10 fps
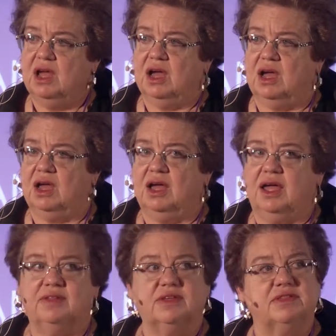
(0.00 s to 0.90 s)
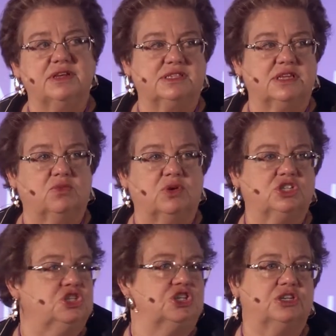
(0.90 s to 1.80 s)
Uh, and then they said, well,
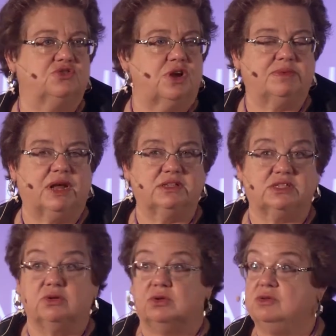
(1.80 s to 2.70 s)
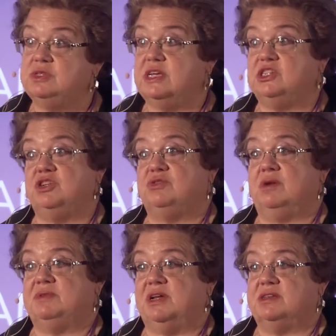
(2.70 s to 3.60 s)
she shouldn't have dropped out of school. Who said she
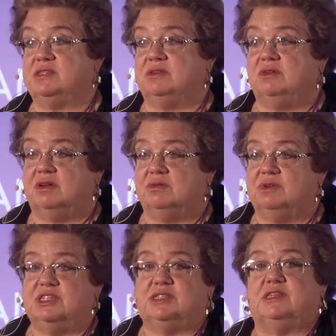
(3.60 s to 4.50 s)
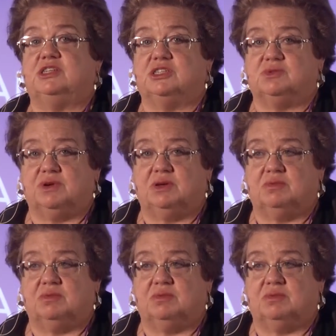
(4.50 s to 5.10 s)
dropped out of school? We just said she's working